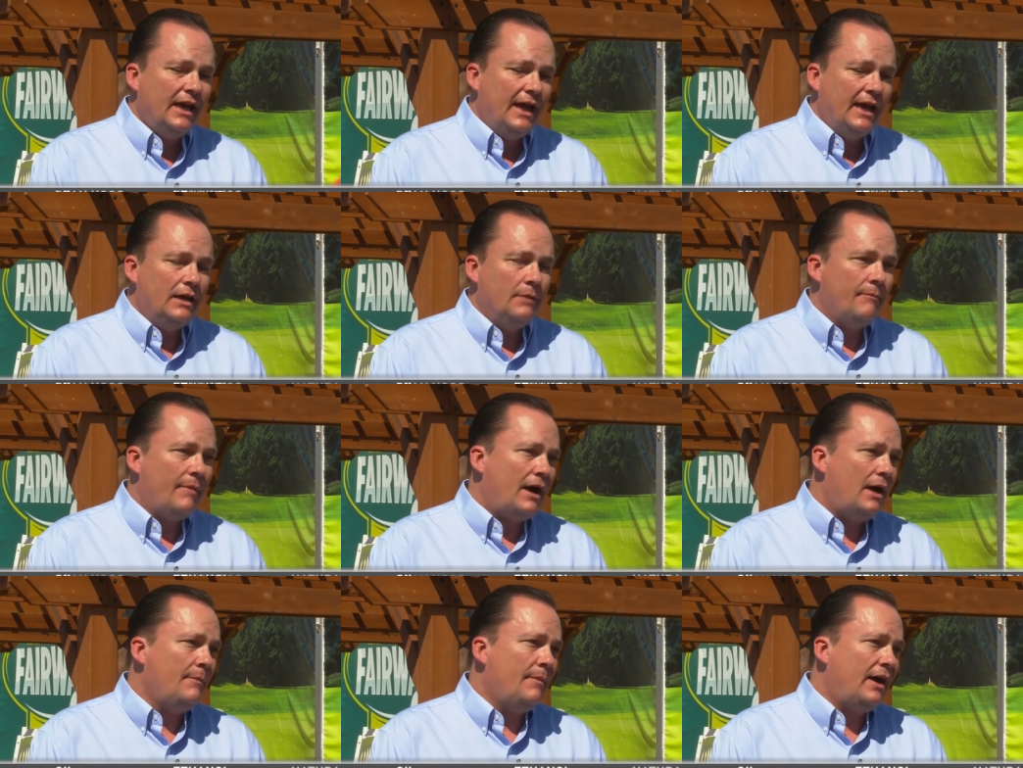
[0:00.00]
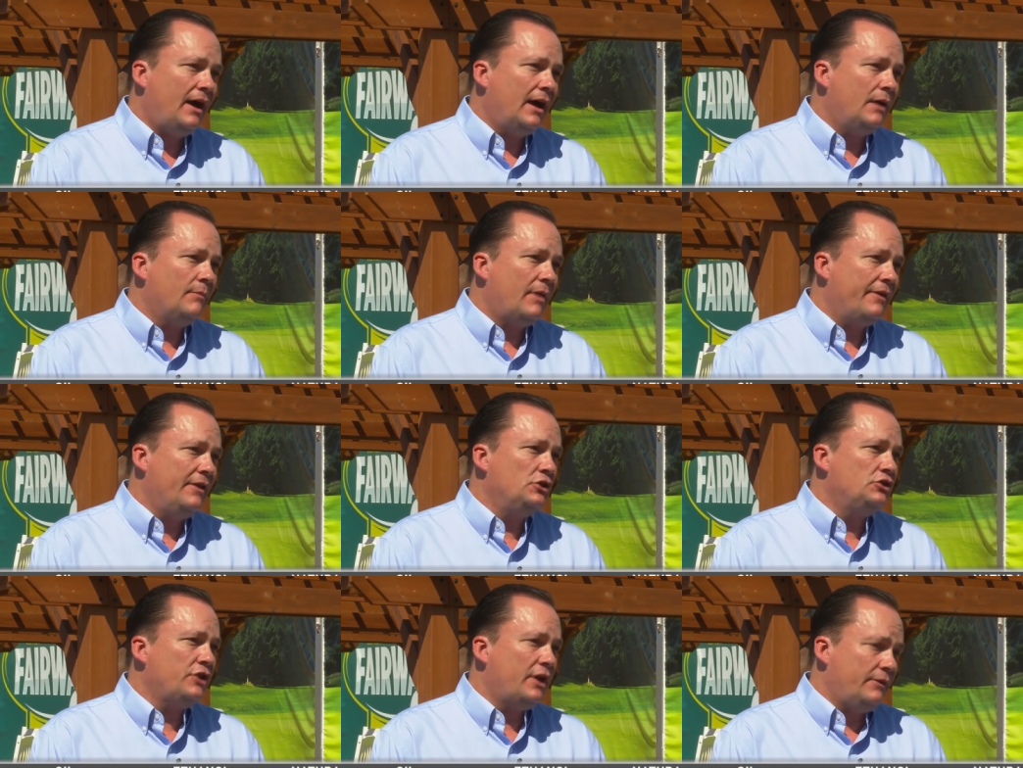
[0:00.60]
And in my mind,
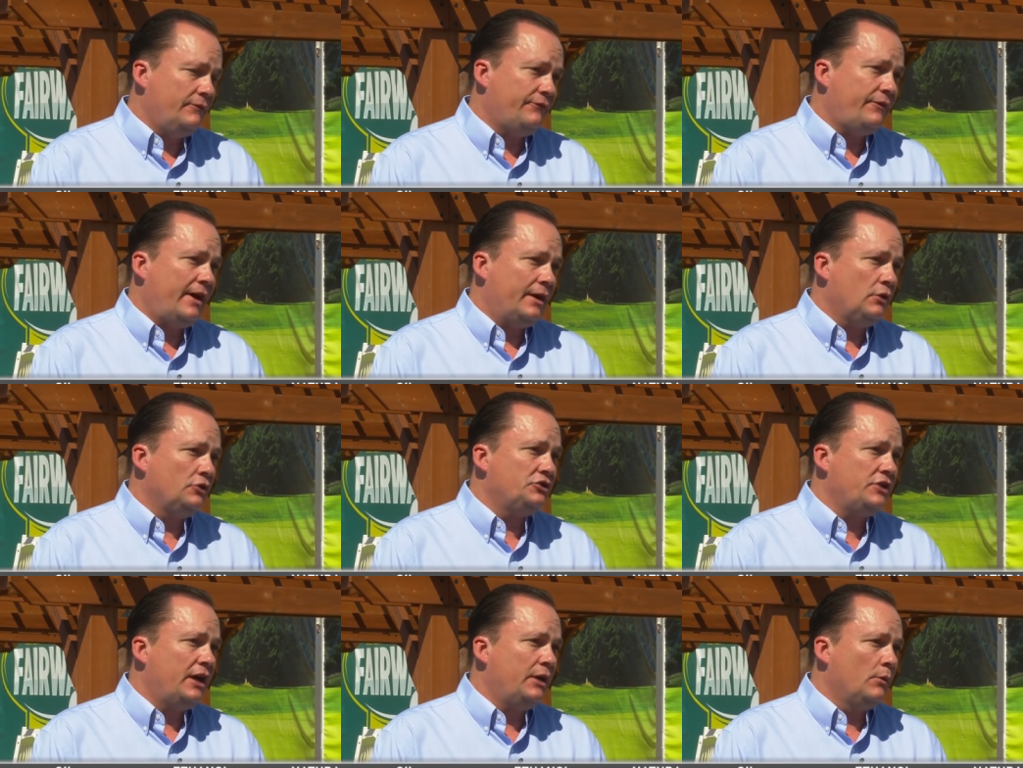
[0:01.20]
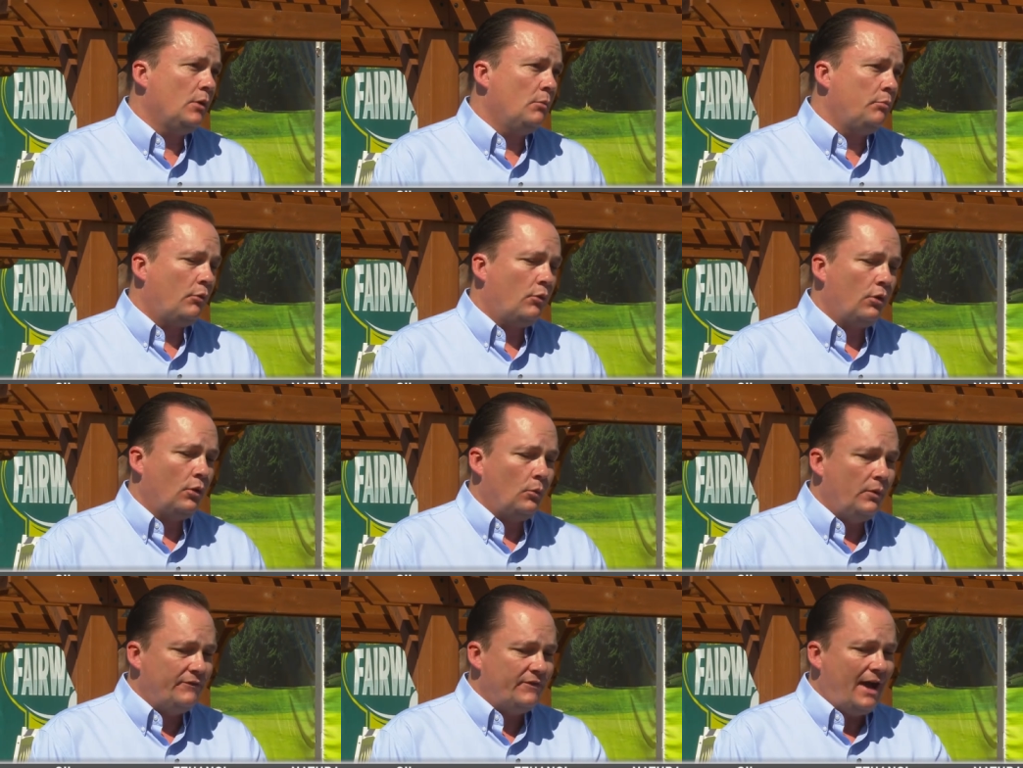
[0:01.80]
by the final January
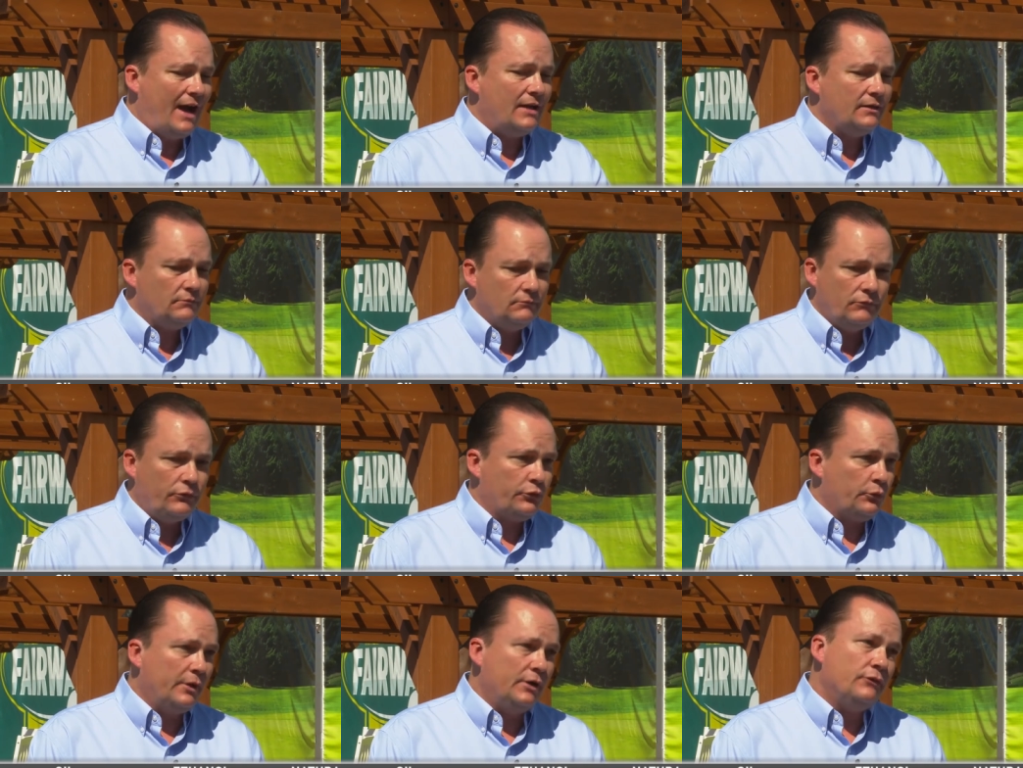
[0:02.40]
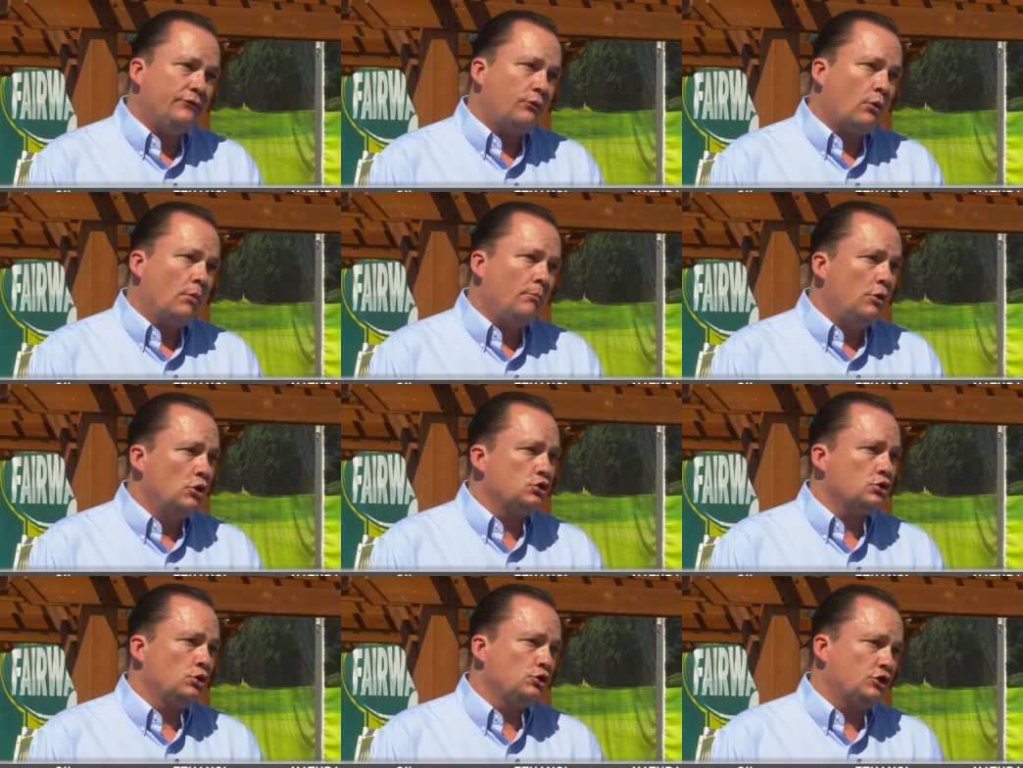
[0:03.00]
report, we've got 3 to 4
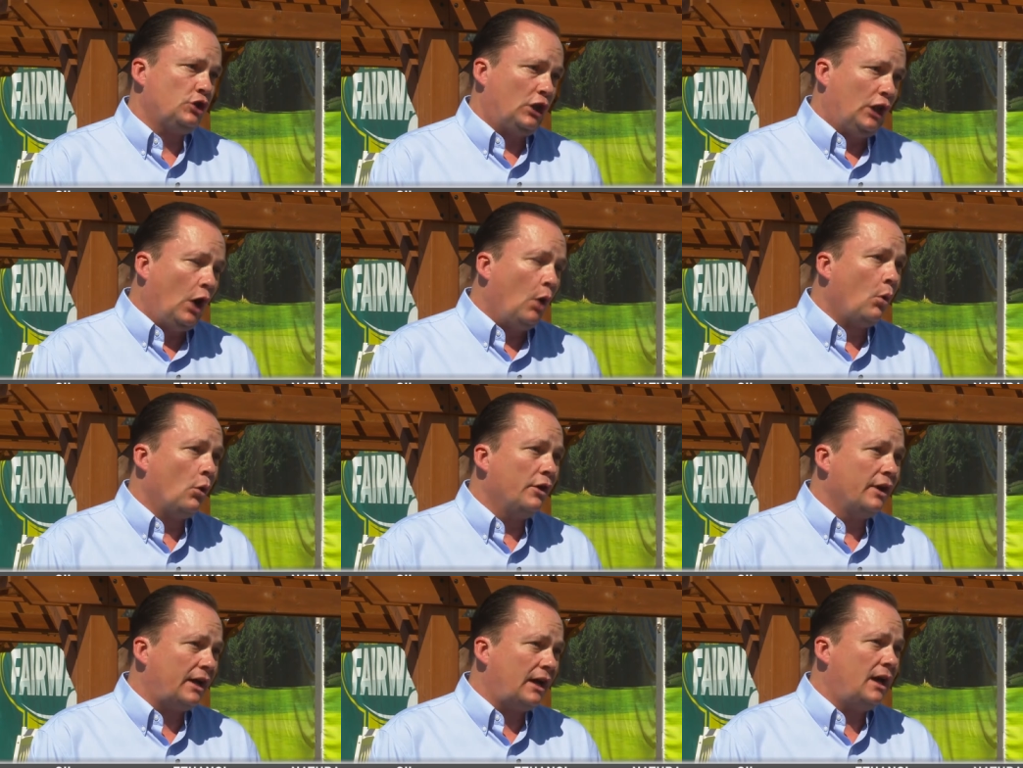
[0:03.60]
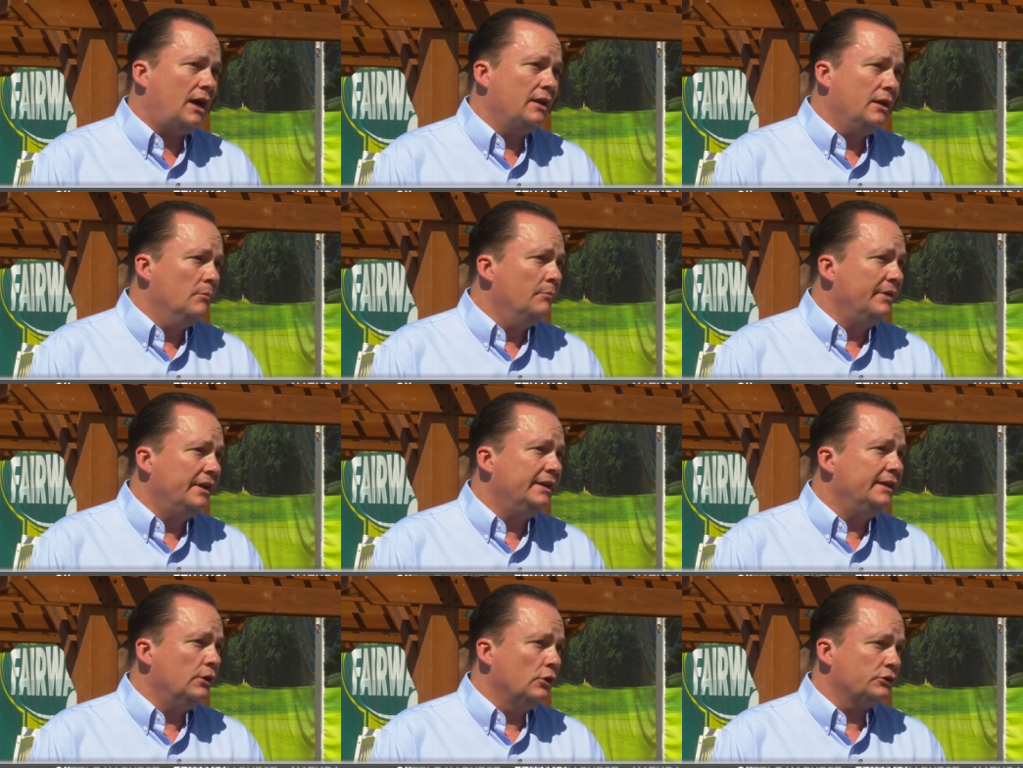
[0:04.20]
bushels lower to cut in
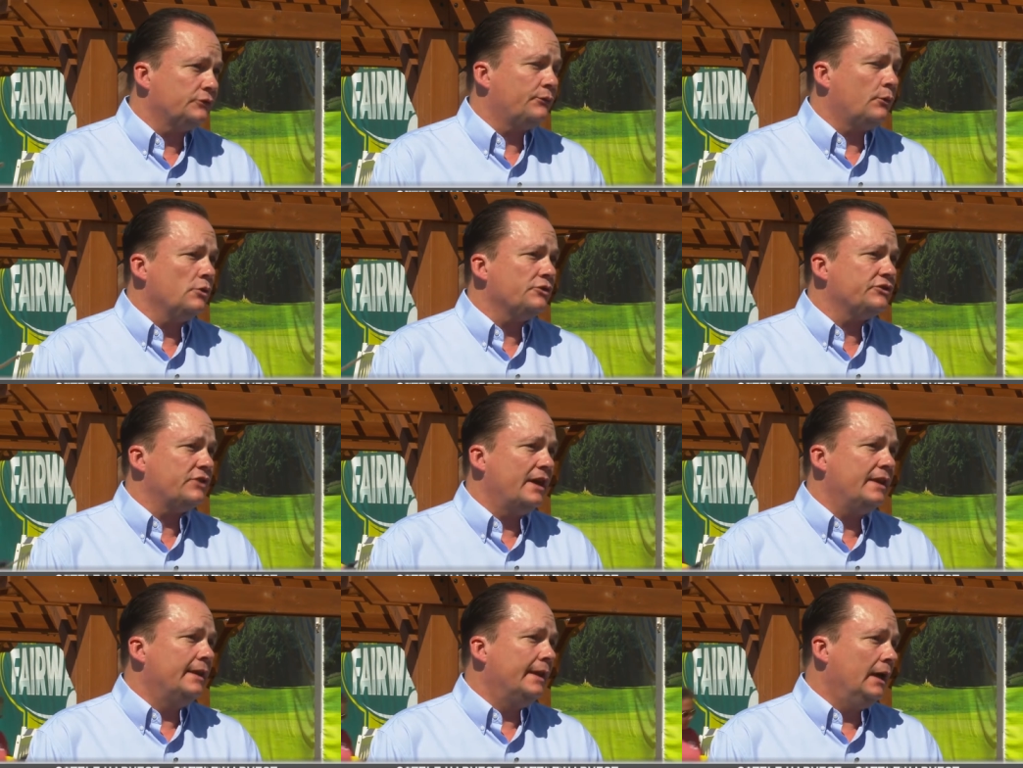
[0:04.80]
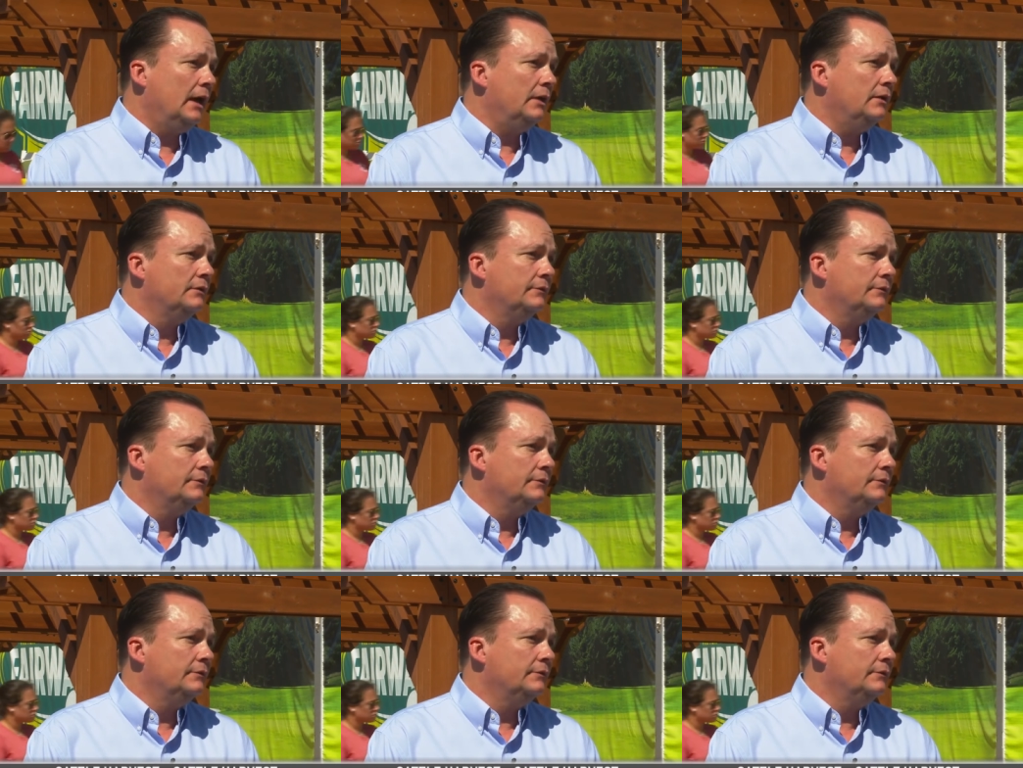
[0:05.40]
bean yields before it's said and done.